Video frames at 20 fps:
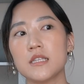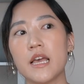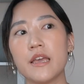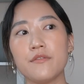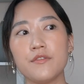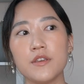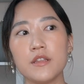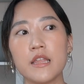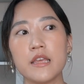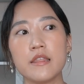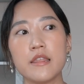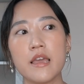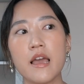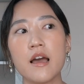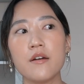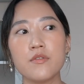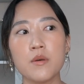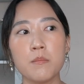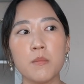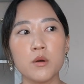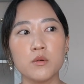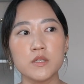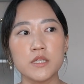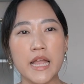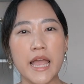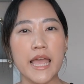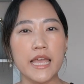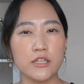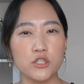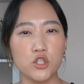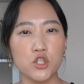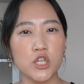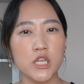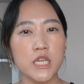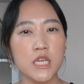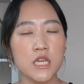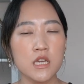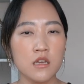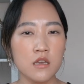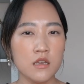I feel like they have the most
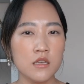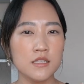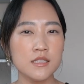edgy